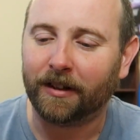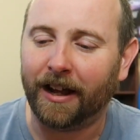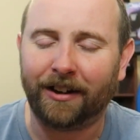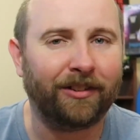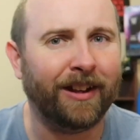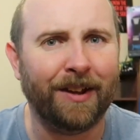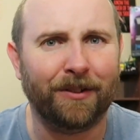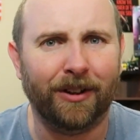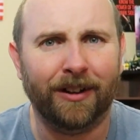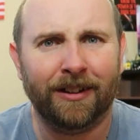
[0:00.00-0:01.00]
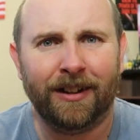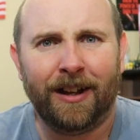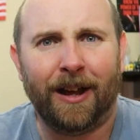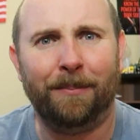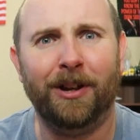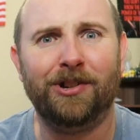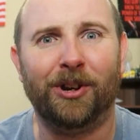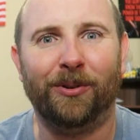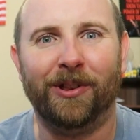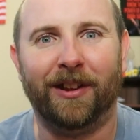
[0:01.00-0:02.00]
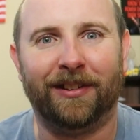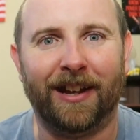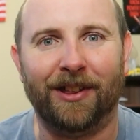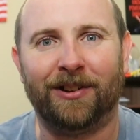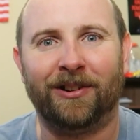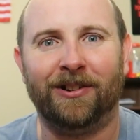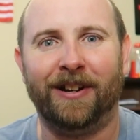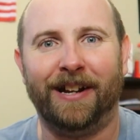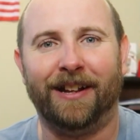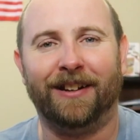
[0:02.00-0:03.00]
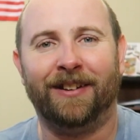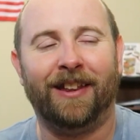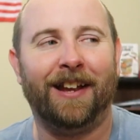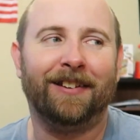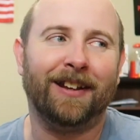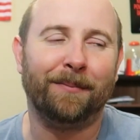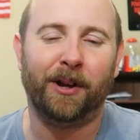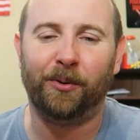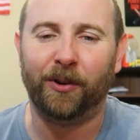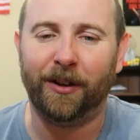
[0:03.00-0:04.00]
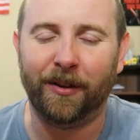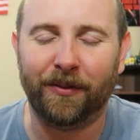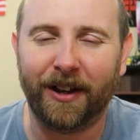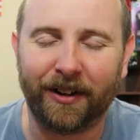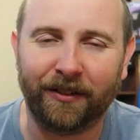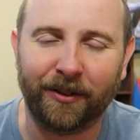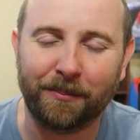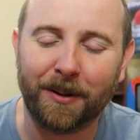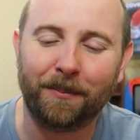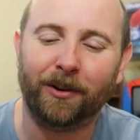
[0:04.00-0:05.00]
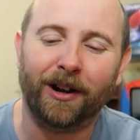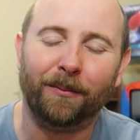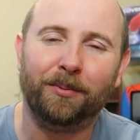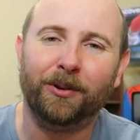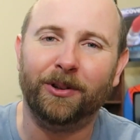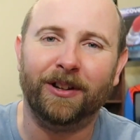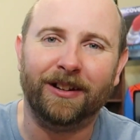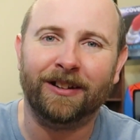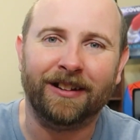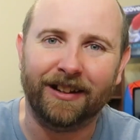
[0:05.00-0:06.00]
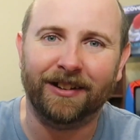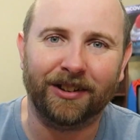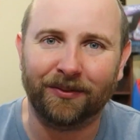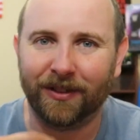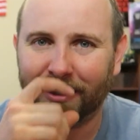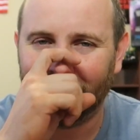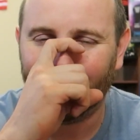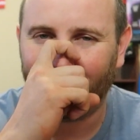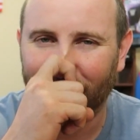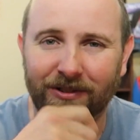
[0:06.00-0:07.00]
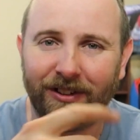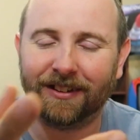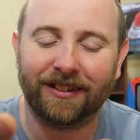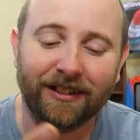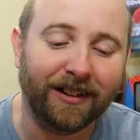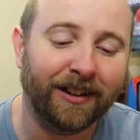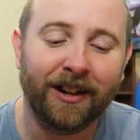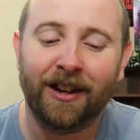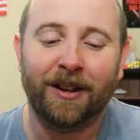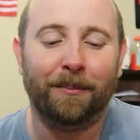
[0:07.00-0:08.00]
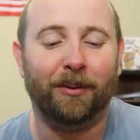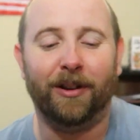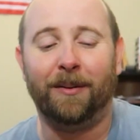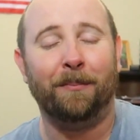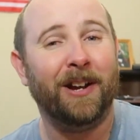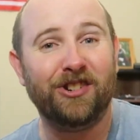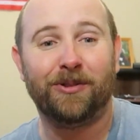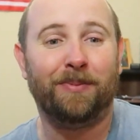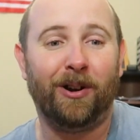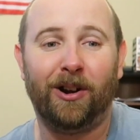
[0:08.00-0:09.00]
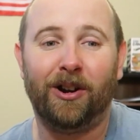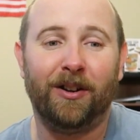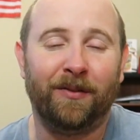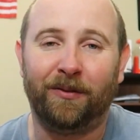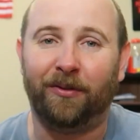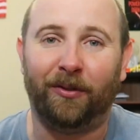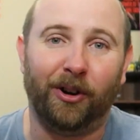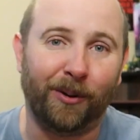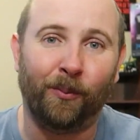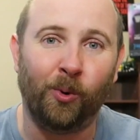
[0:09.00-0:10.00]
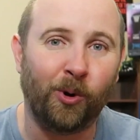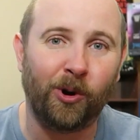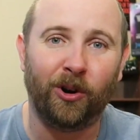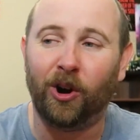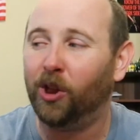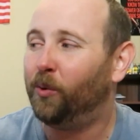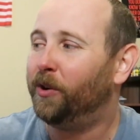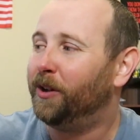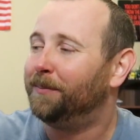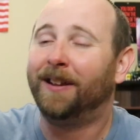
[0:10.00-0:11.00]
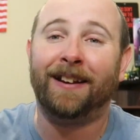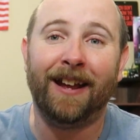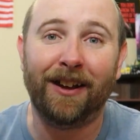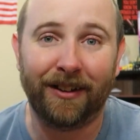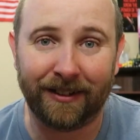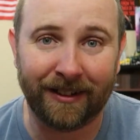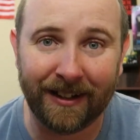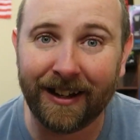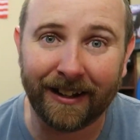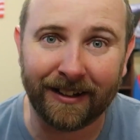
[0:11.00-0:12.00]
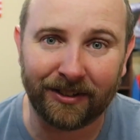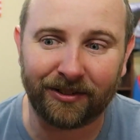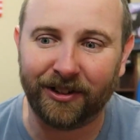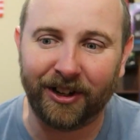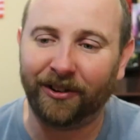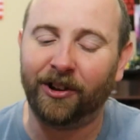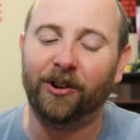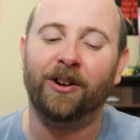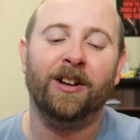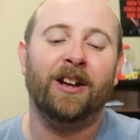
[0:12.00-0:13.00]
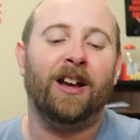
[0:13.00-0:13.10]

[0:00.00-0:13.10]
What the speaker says: actually have a picture with a South Korean last time I went. If I can remember, I'll put it in this video so you can see. But major part from war all the way up to now, today in history, you know.